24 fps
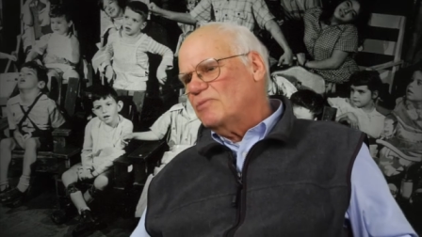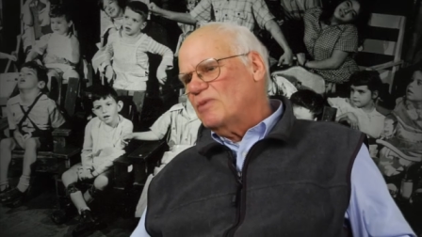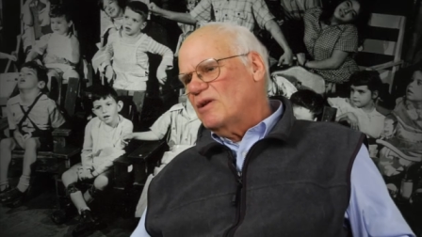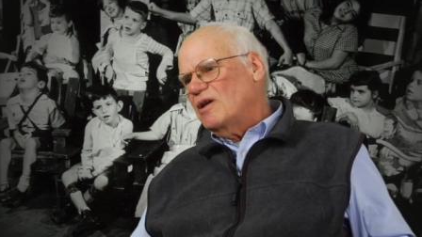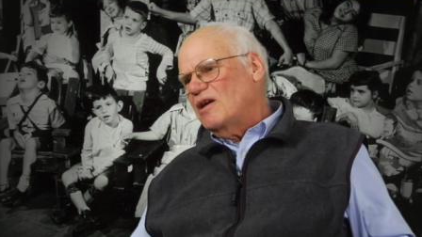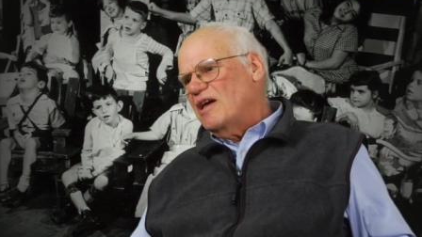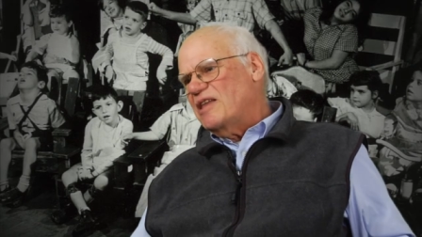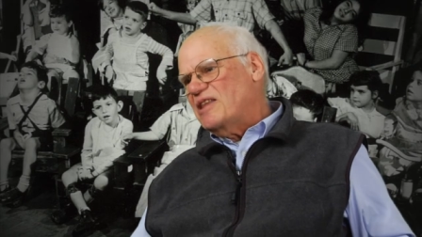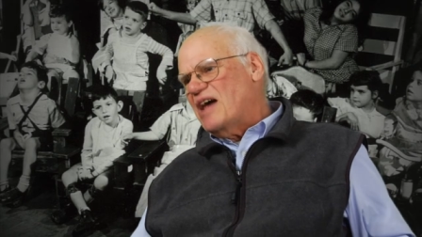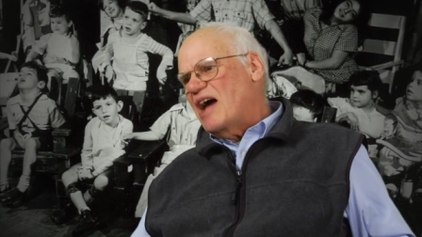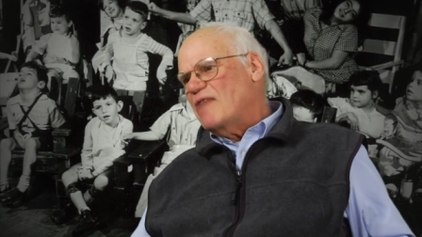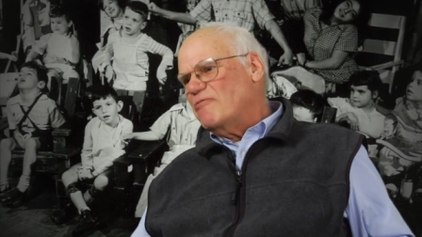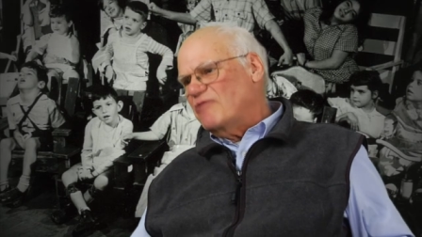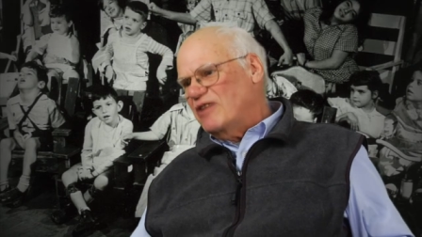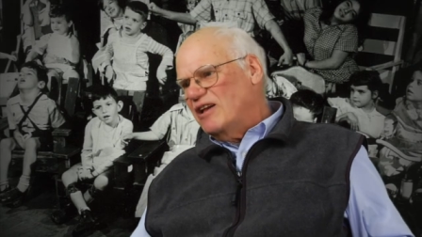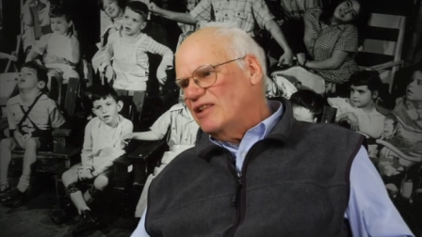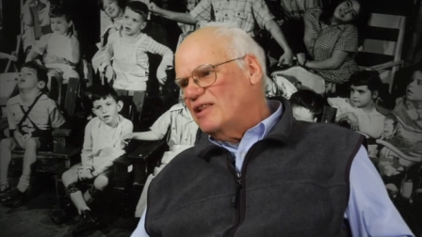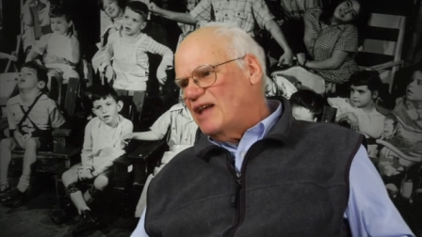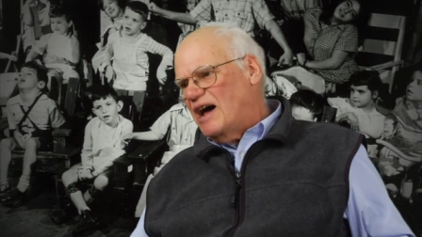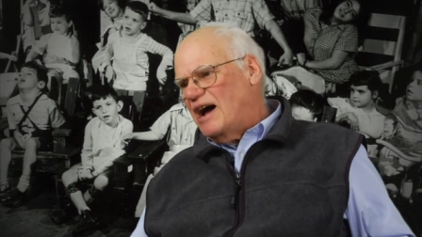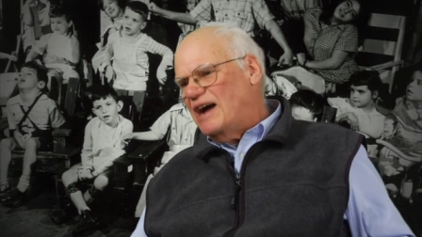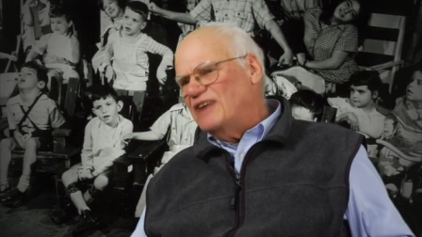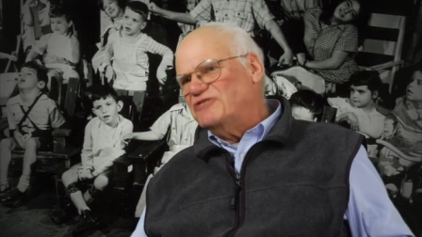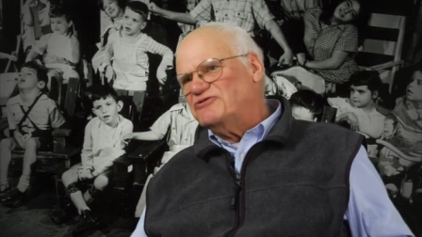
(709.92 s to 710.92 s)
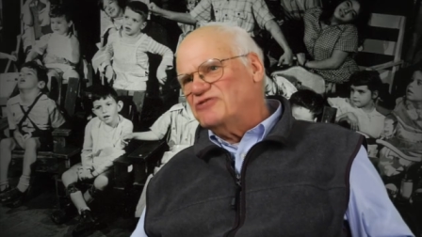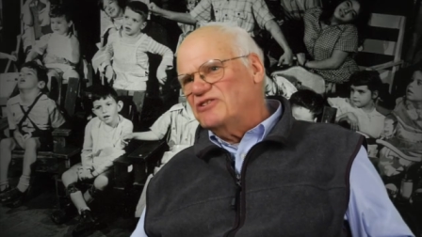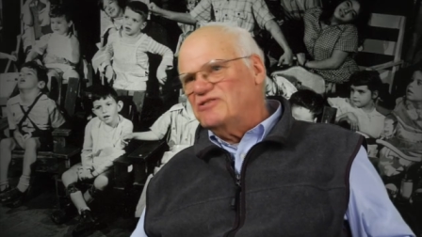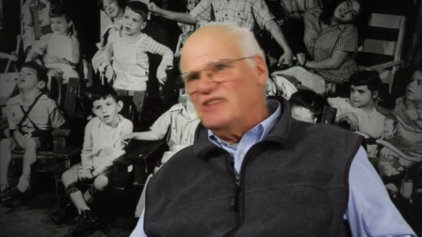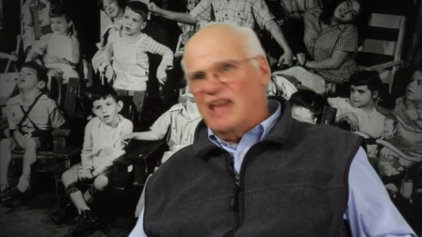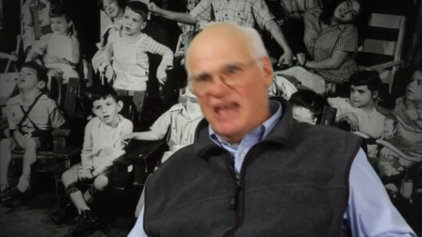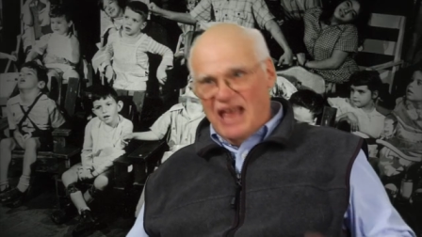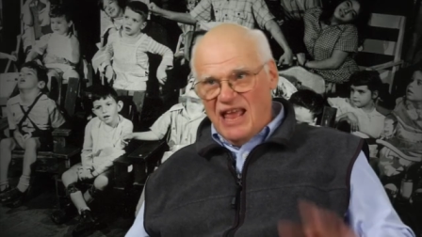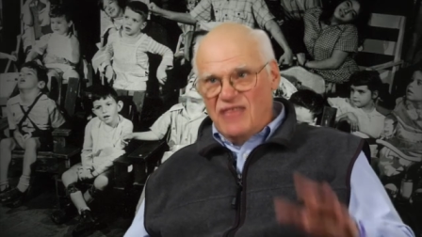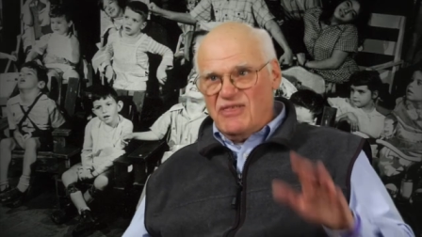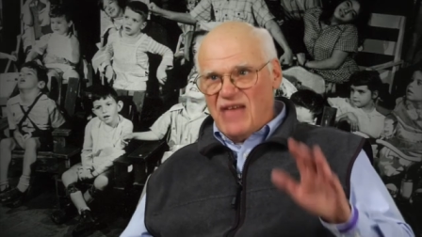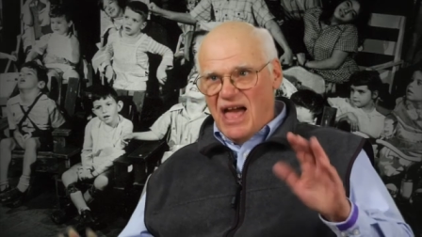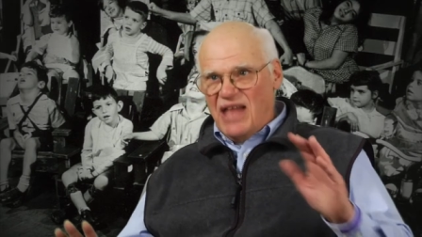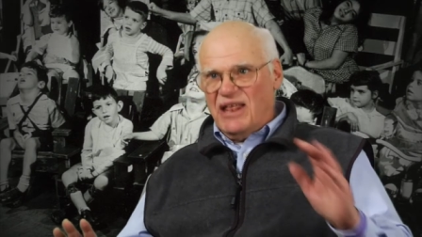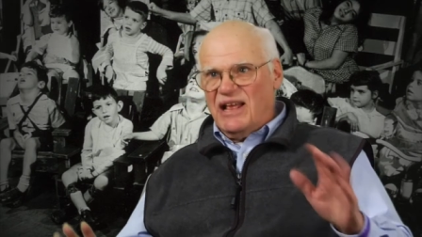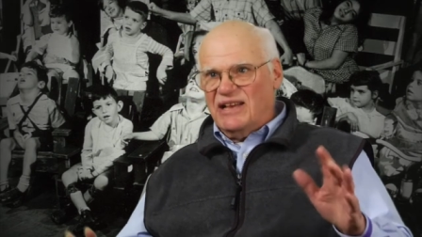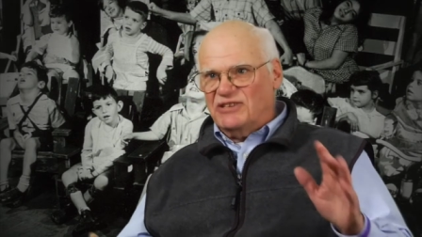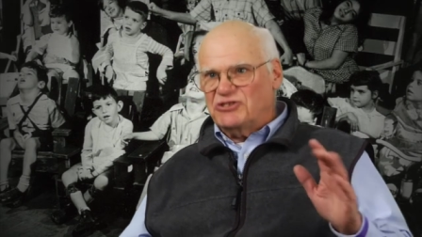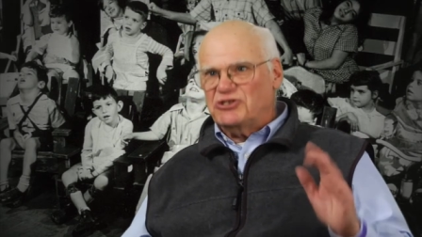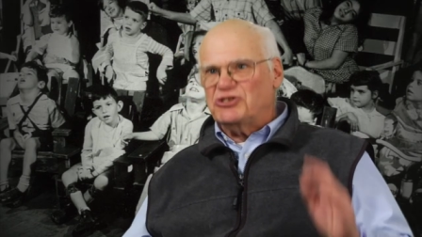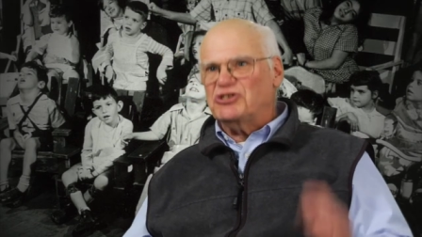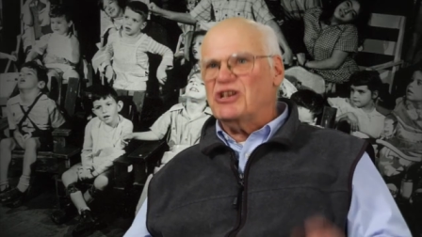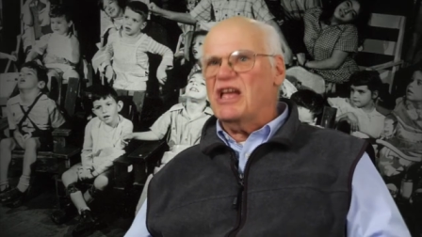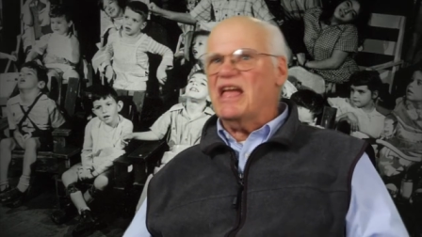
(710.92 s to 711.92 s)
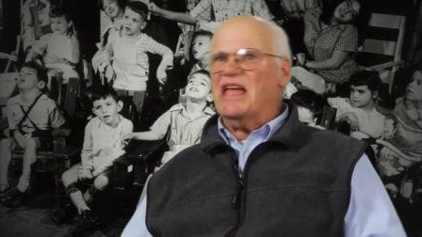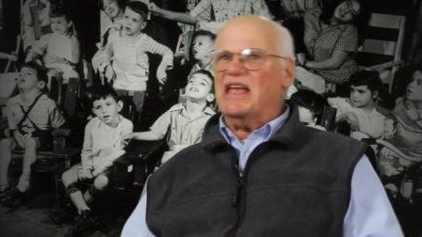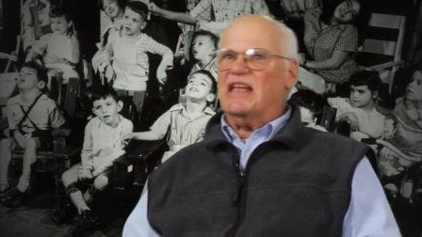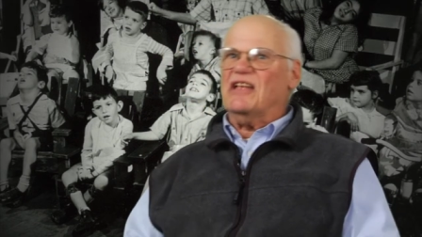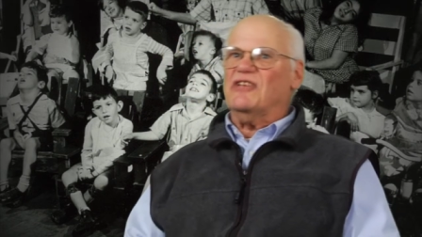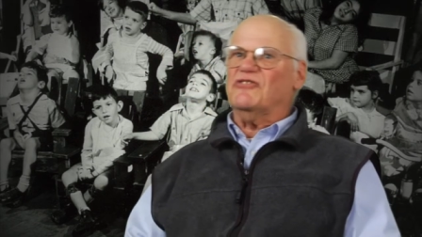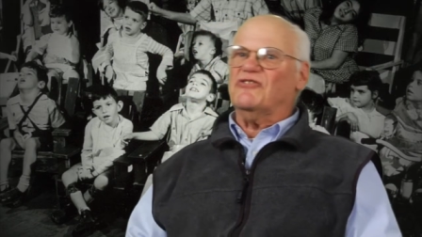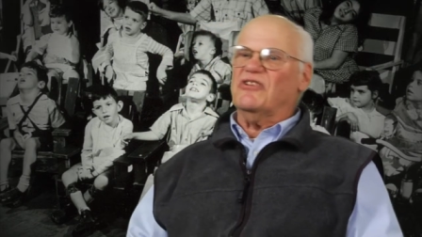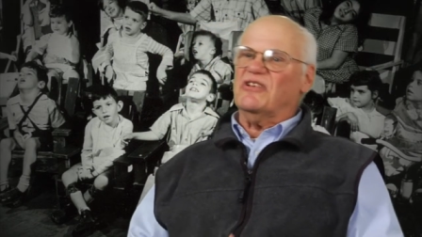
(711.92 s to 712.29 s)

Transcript: and I realize today that has changed,